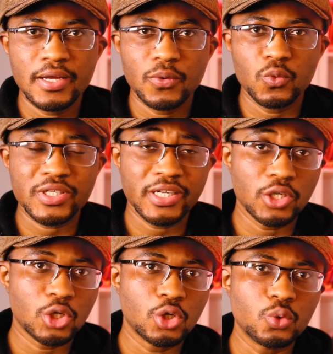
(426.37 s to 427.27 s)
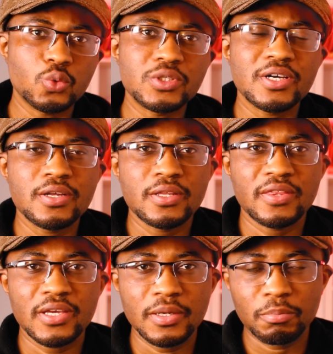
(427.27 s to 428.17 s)
would include
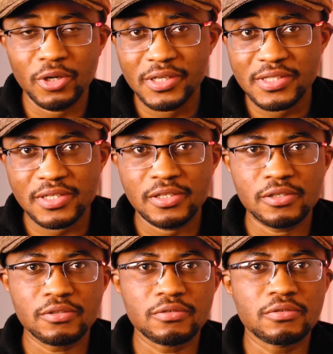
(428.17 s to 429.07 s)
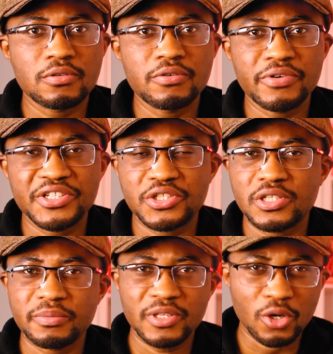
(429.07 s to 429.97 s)
the political
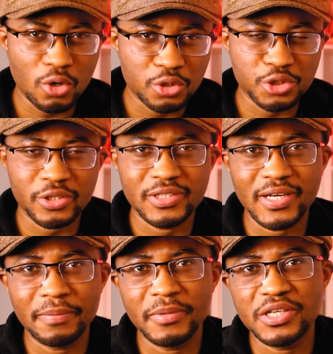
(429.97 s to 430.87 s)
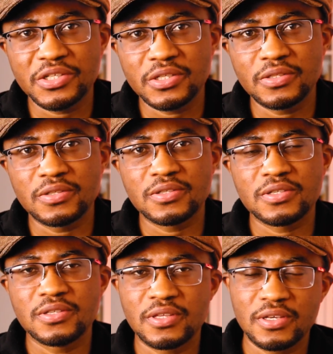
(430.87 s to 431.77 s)
regime, the cultural
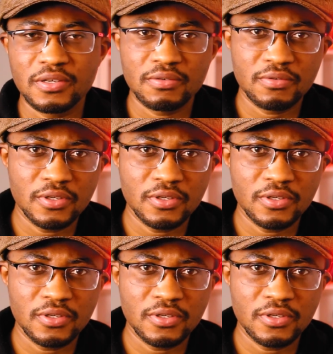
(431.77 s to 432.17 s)
dimensions, the